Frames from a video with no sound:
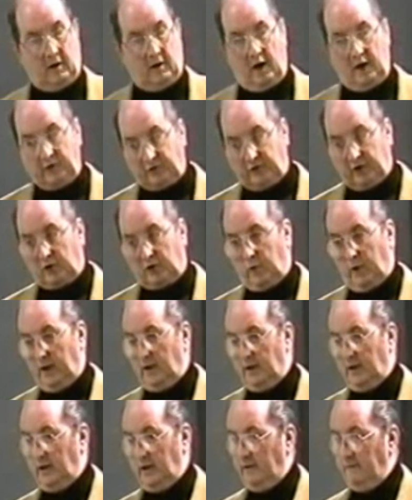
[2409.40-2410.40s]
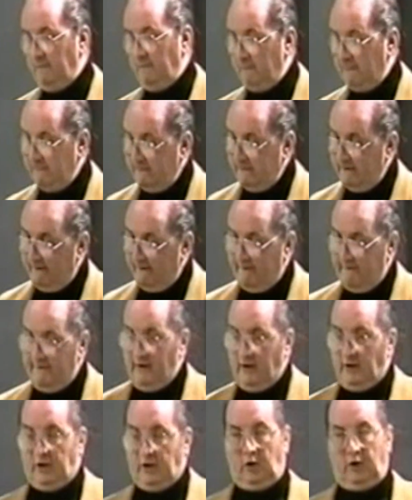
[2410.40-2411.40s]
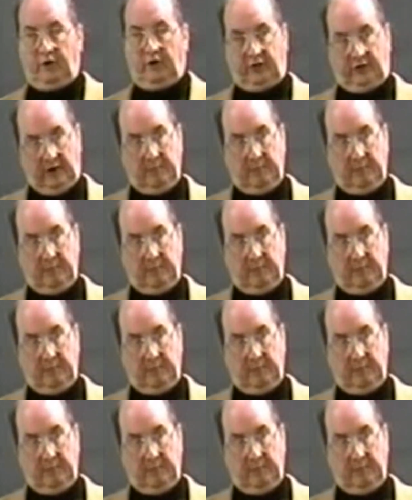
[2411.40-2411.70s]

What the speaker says: Consequently, there are